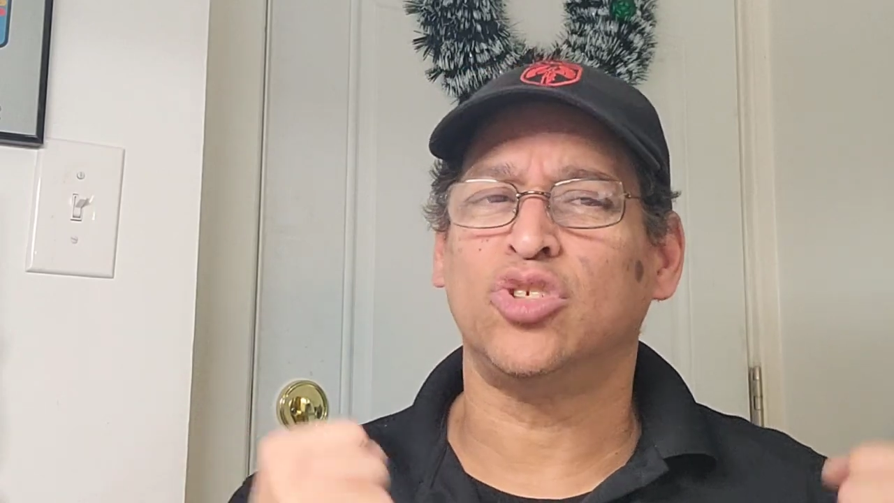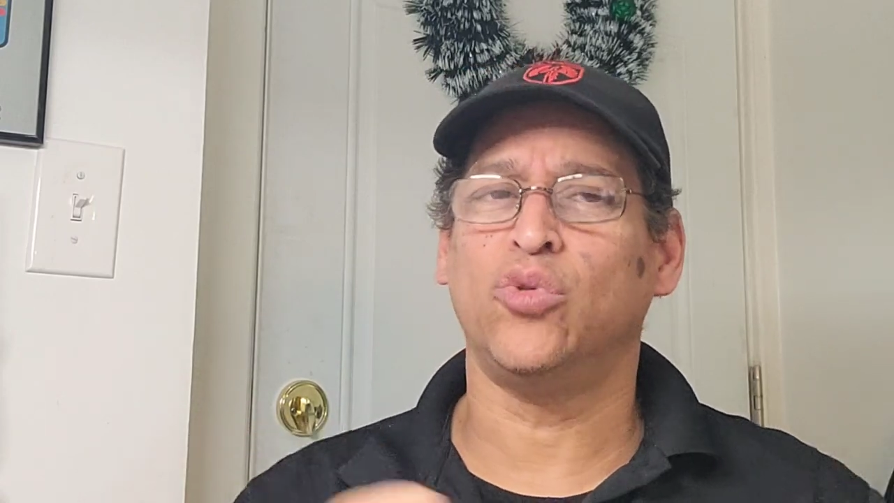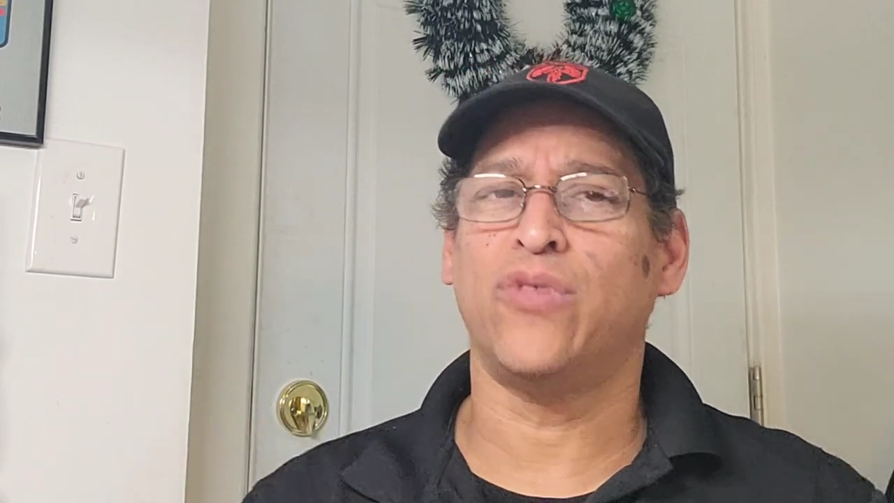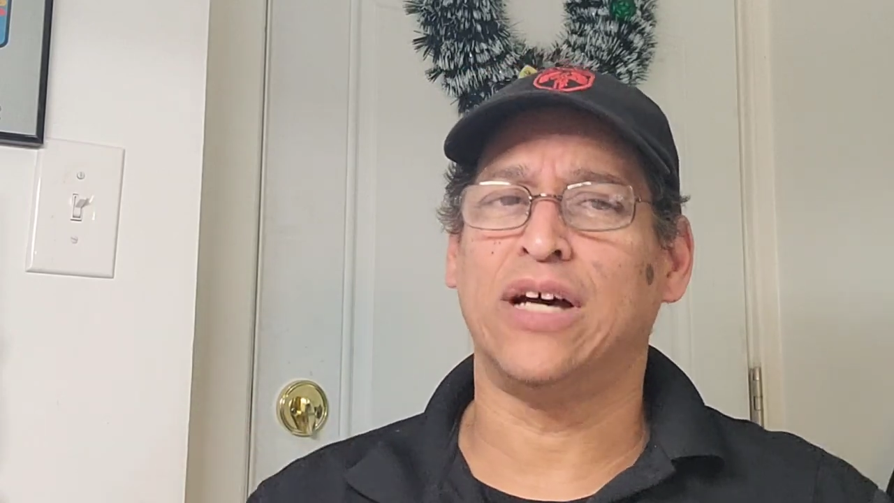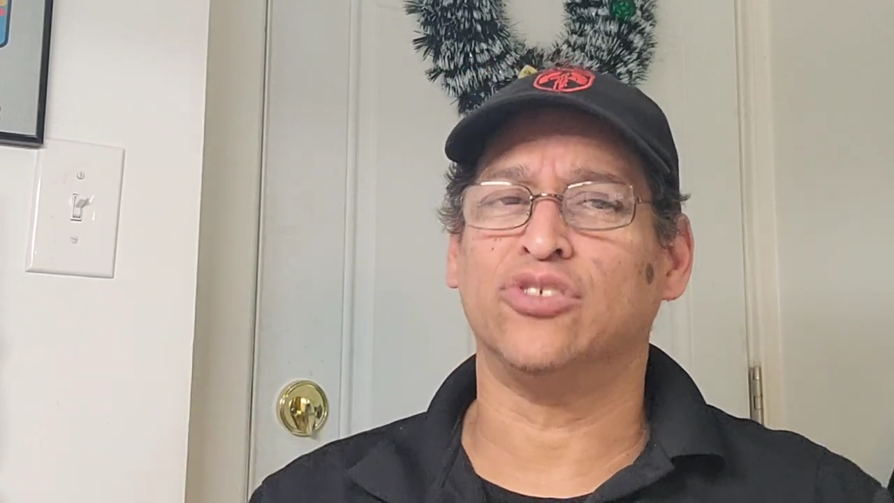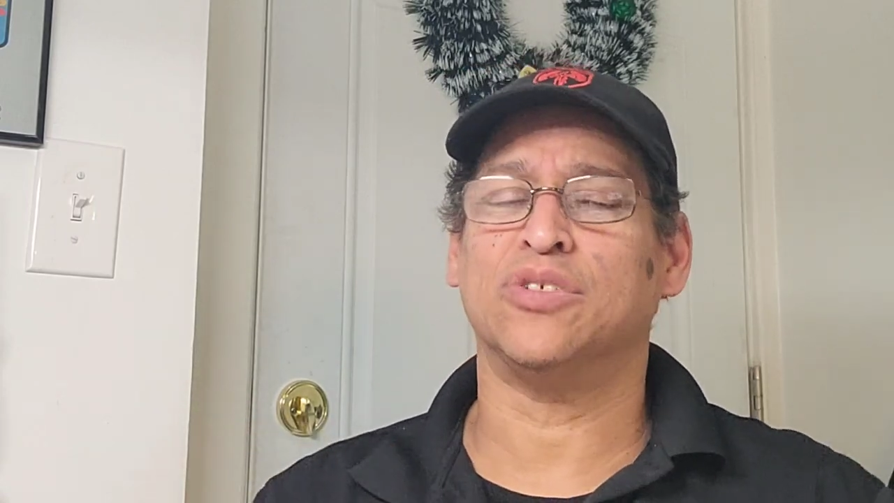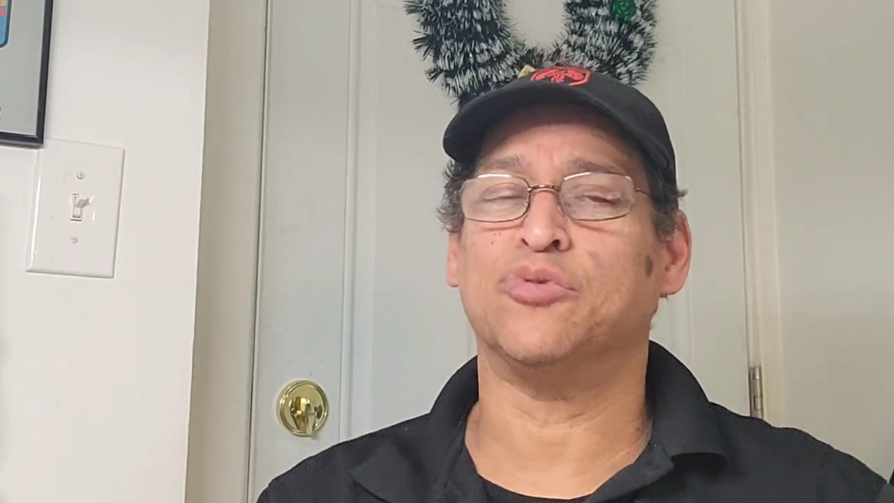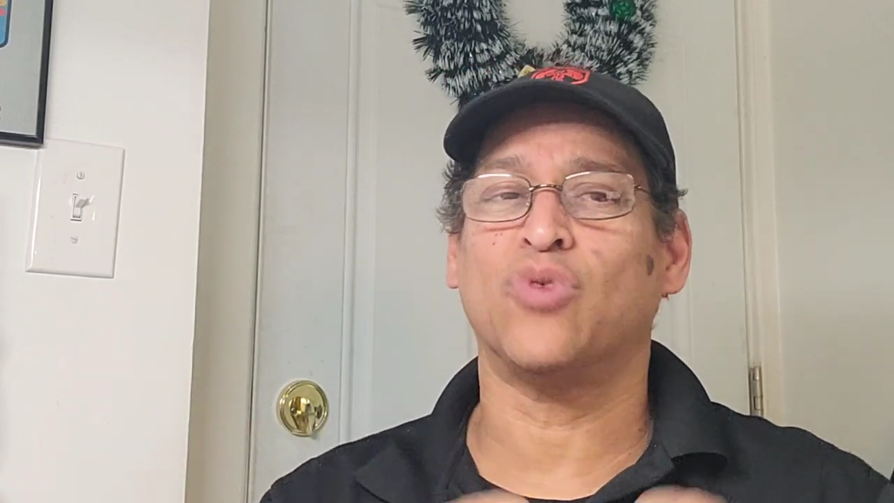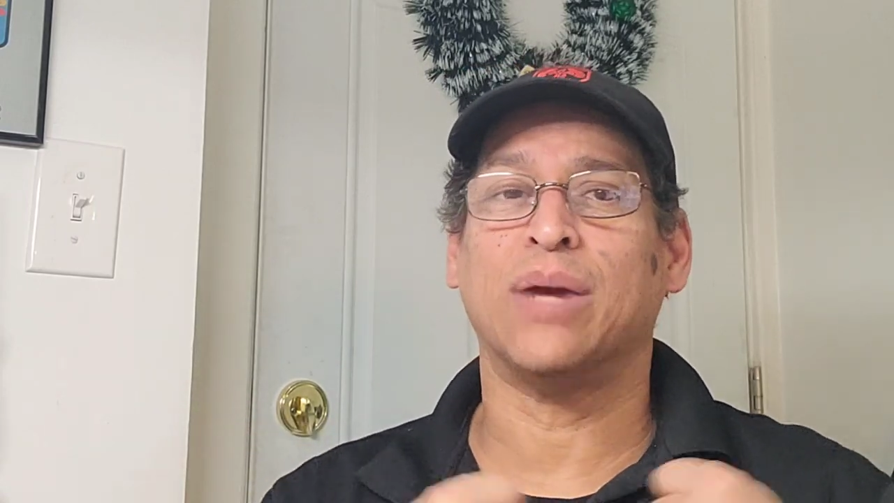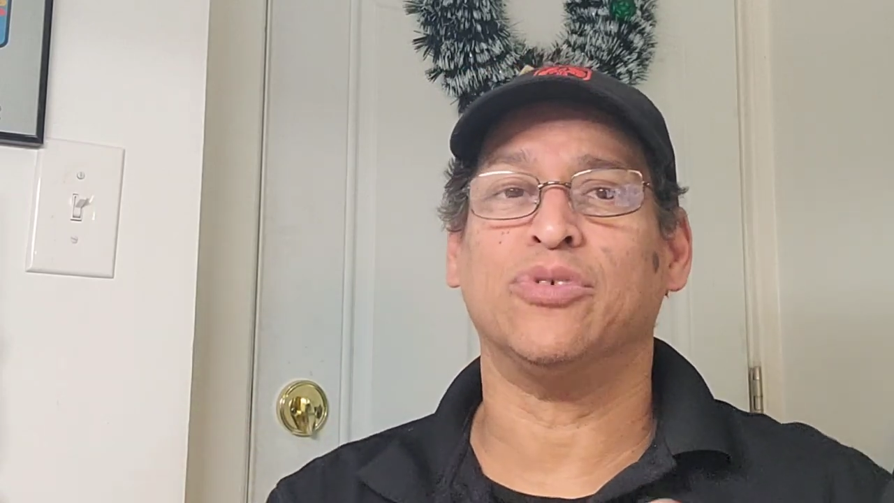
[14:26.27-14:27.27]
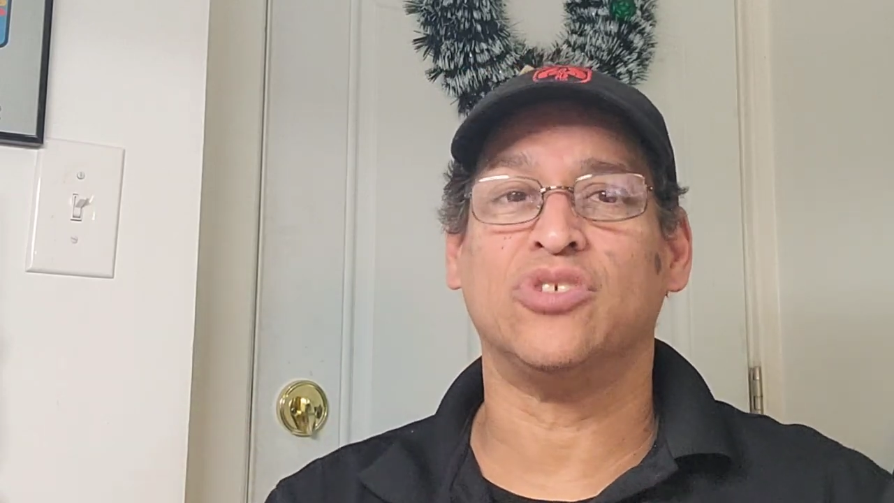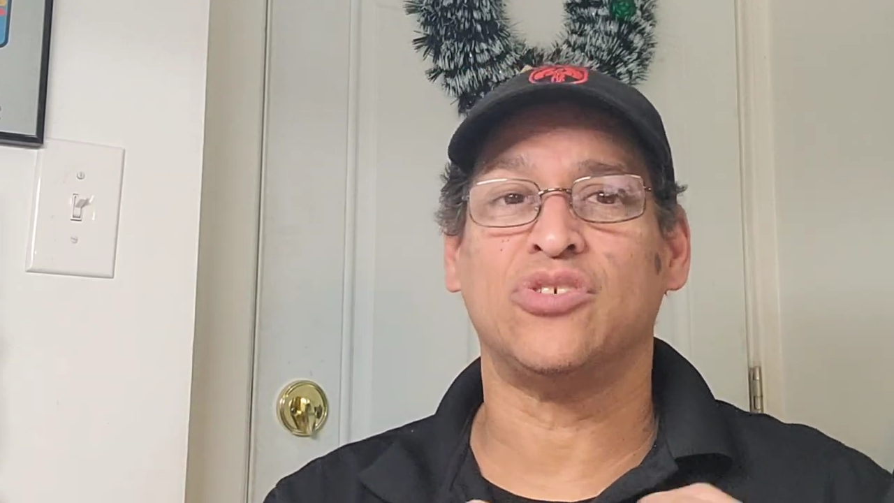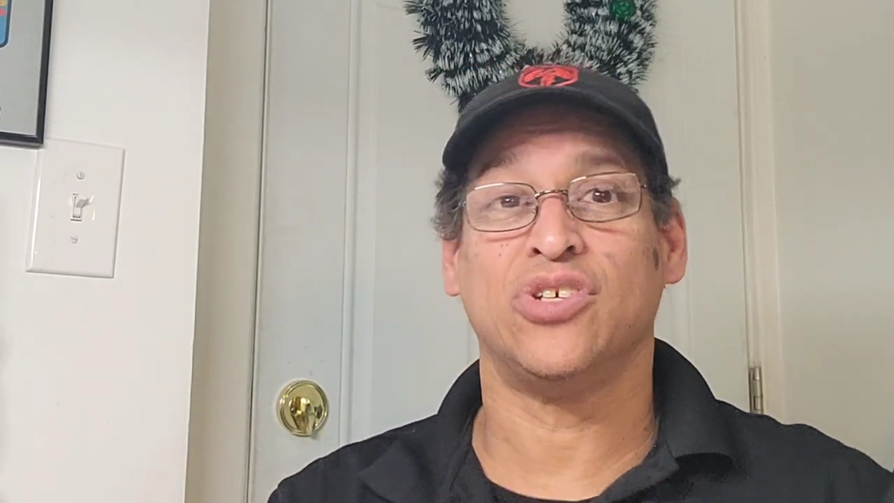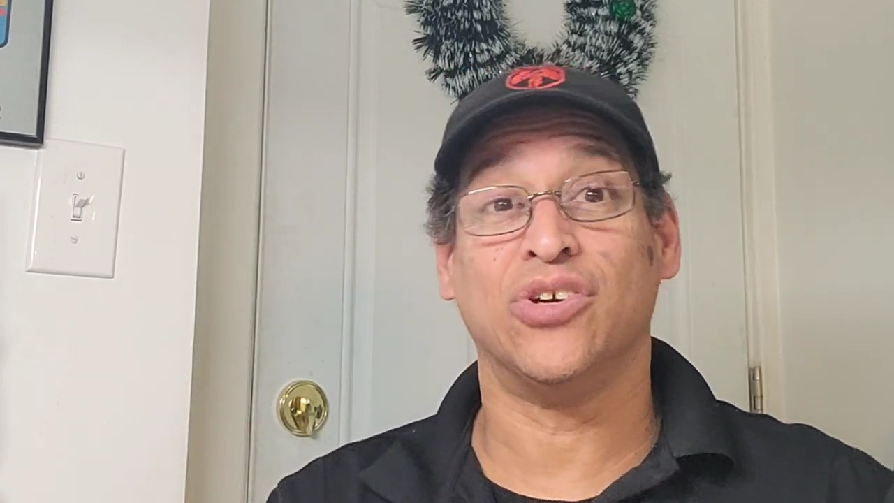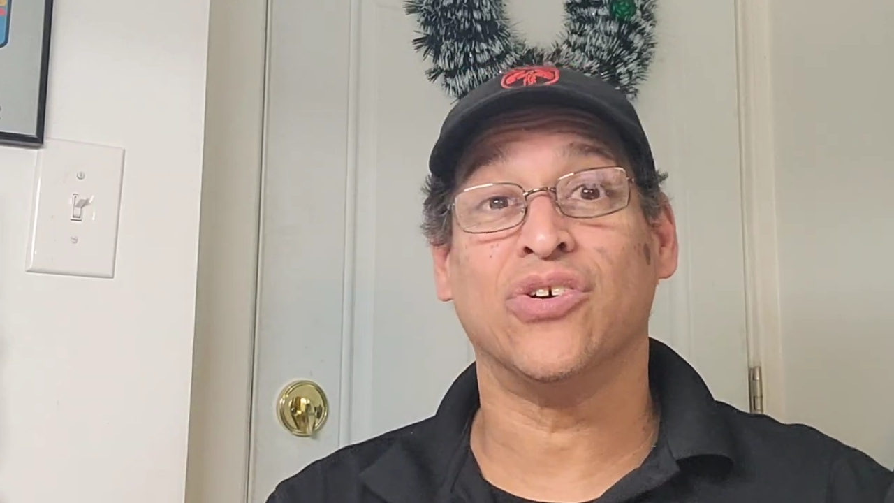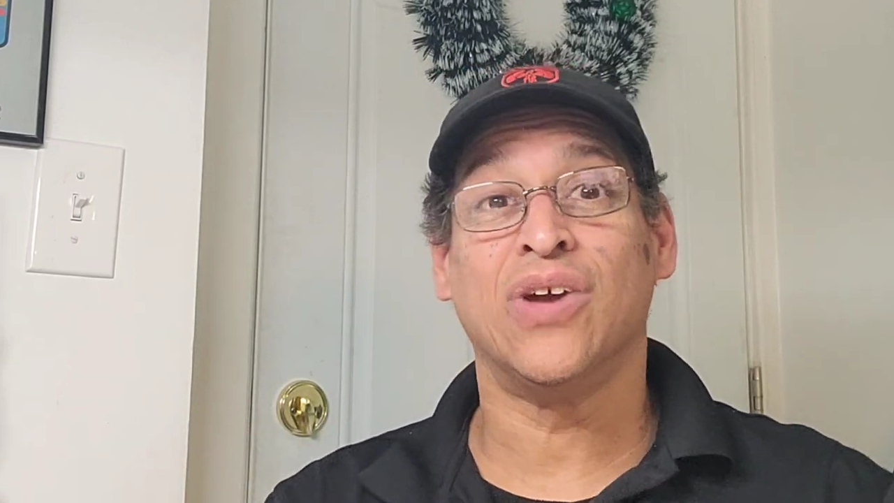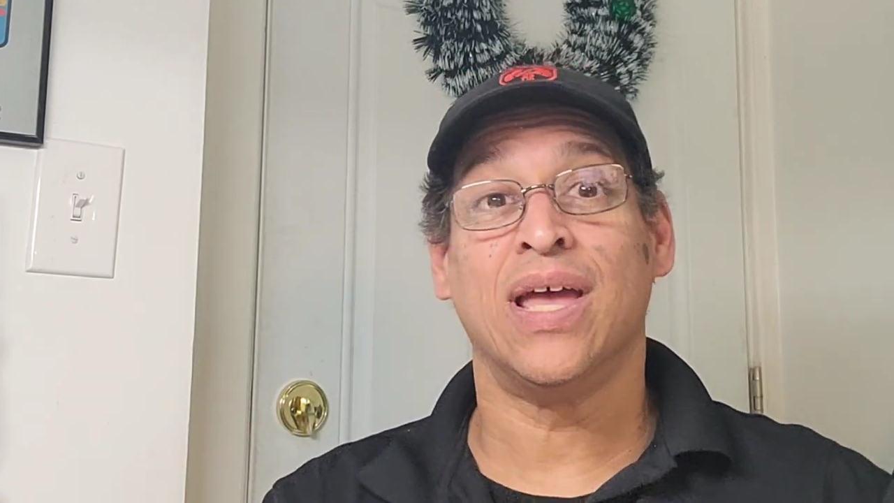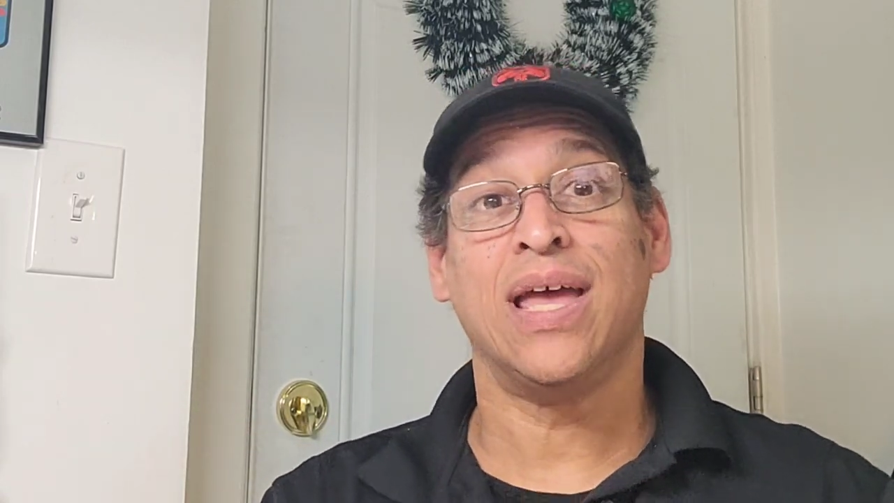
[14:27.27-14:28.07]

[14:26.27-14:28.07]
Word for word: 2,000 subscribers this year.